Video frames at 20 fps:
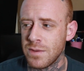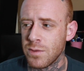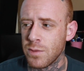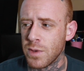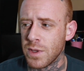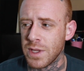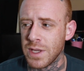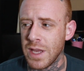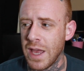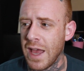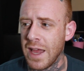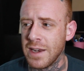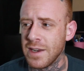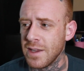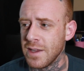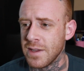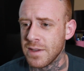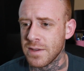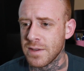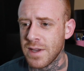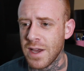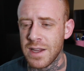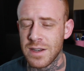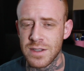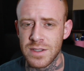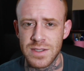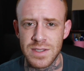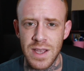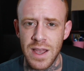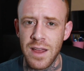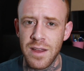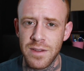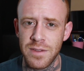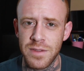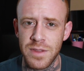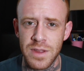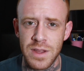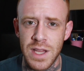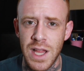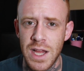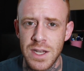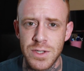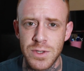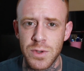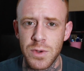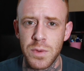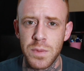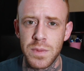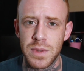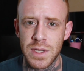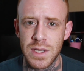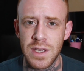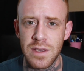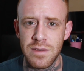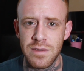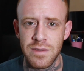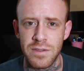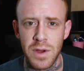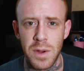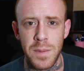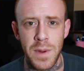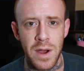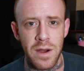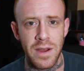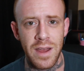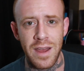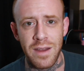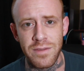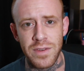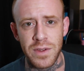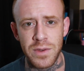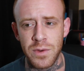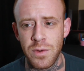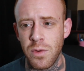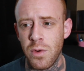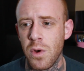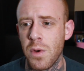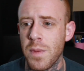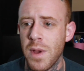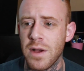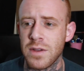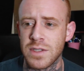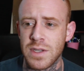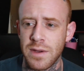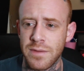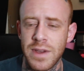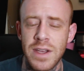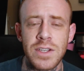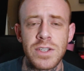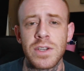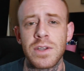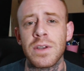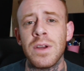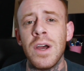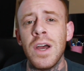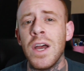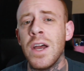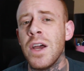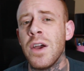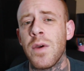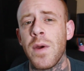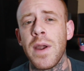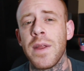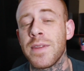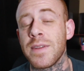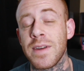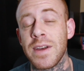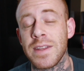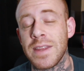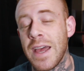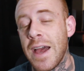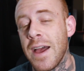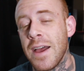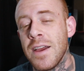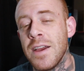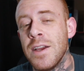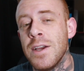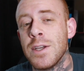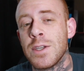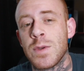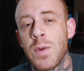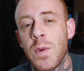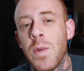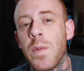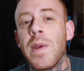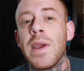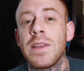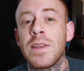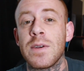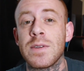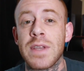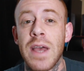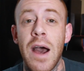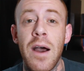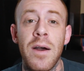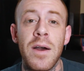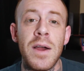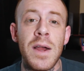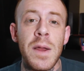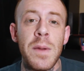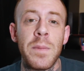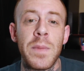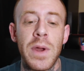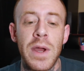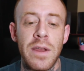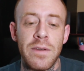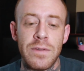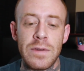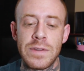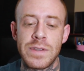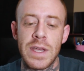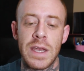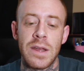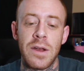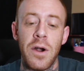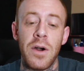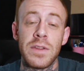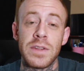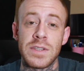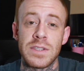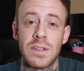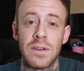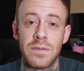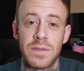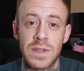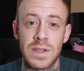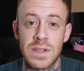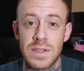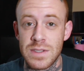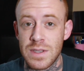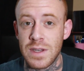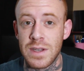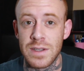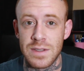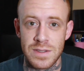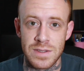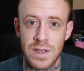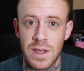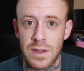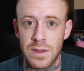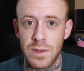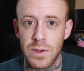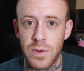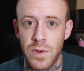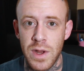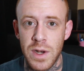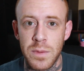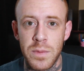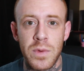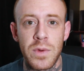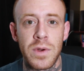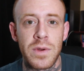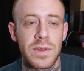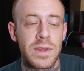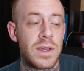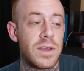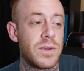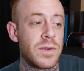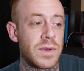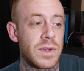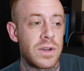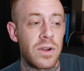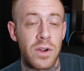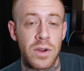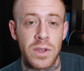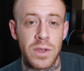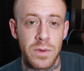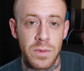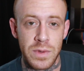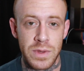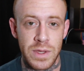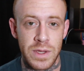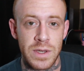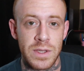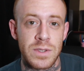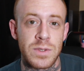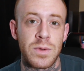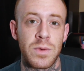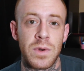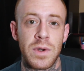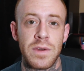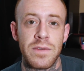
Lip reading: really any kind of set theological belief about heaven or about salvation or anything like that. So we weed those out. But if you take all the stuff that is like slightly credible or that you can argue with any sort